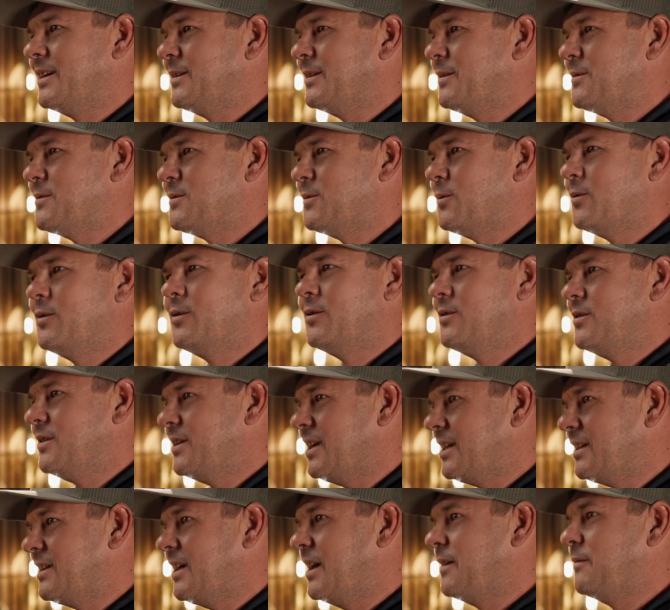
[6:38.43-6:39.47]
in the soil. You
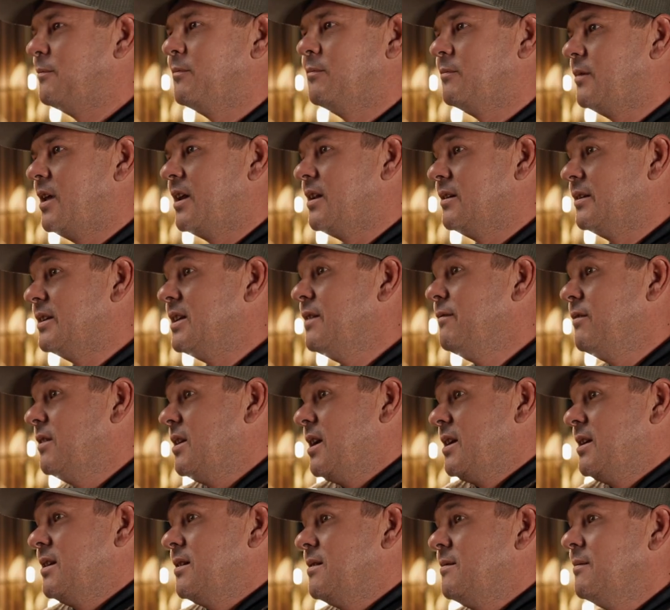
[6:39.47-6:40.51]
get that that
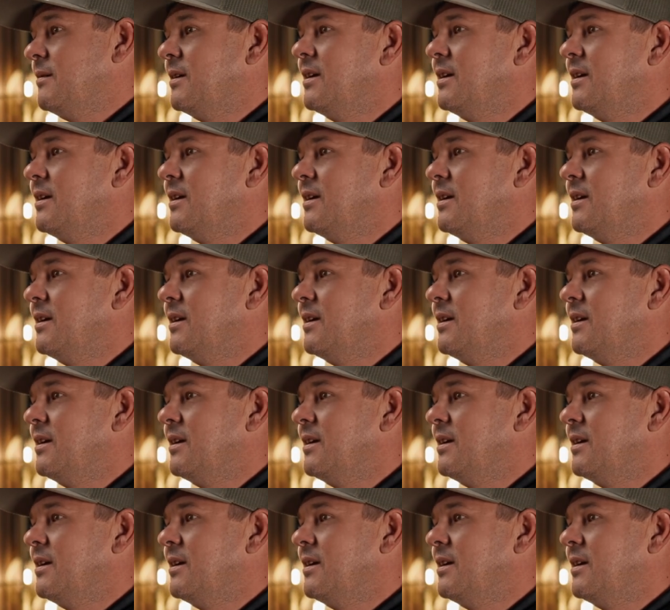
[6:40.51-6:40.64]
alleviated.